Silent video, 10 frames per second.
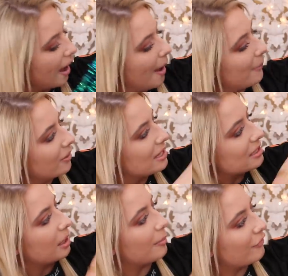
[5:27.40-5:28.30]
Uh, but
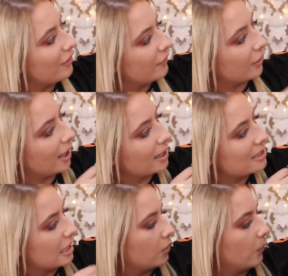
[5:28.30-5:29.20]
these are like my favourite colour
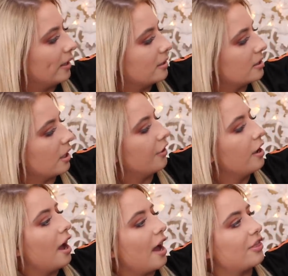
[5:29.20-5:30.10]
sequins. So
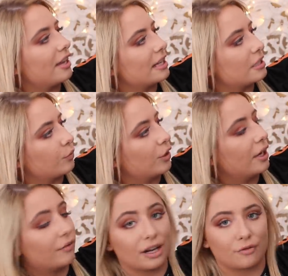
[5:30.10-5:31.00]
I think it's
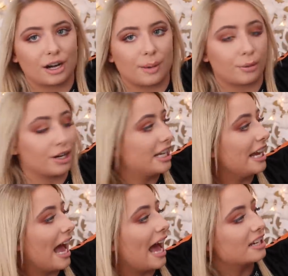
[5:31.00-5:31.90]
really, really, really
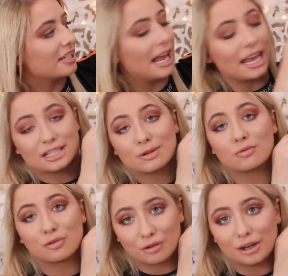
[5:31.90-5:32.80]
pretty and it's
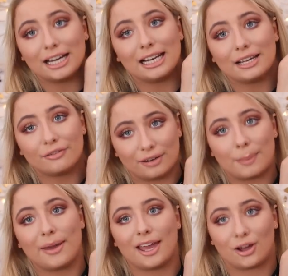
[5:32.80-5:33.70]
really
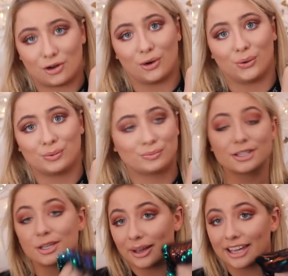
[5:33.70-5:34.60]
flipping cool.
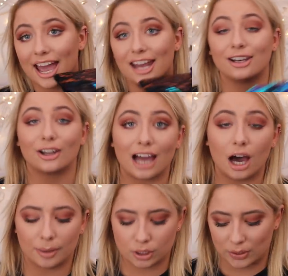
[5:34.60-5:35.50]
So again, look
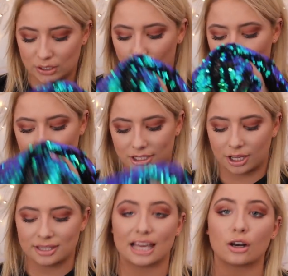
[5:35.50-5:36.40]
out on my 21
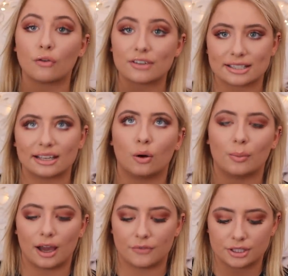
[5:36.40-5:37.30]
buttons and obviously all
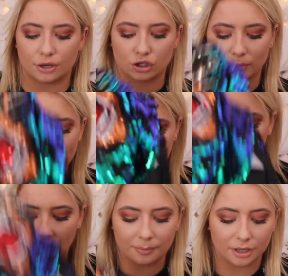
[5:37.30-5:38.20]
my other social
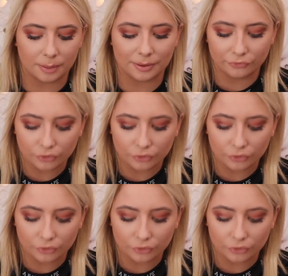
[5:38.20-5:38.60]
media. I'm going to be